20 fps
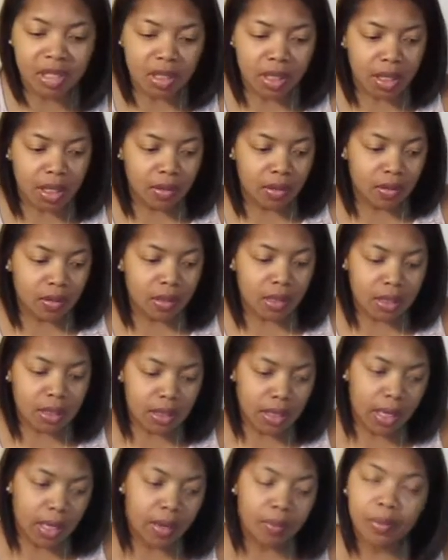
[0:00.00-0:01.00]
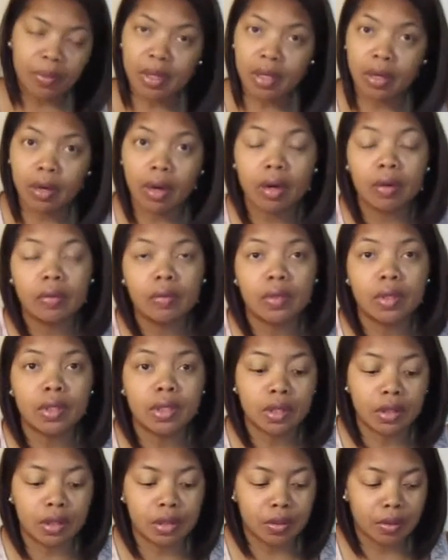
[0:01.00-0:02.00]
channel. Today we are going
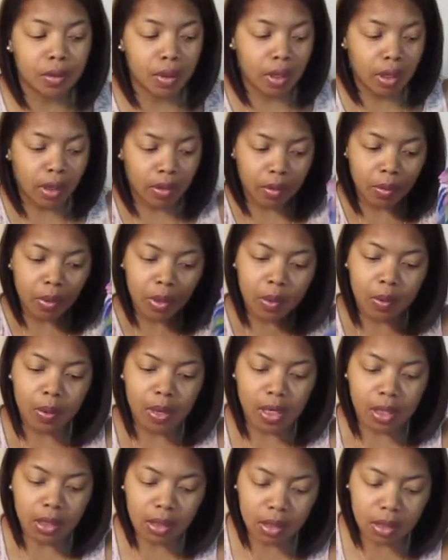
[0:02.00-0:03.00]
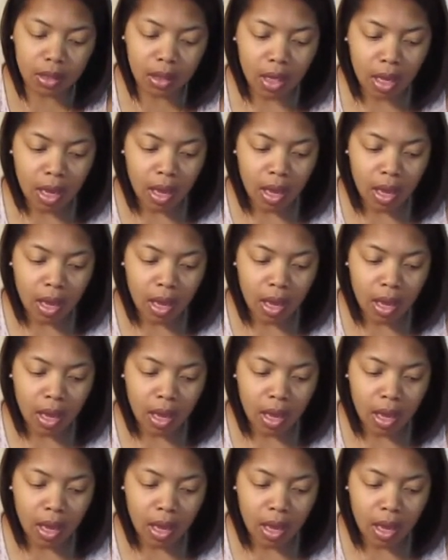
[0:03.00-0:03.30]
to do another request,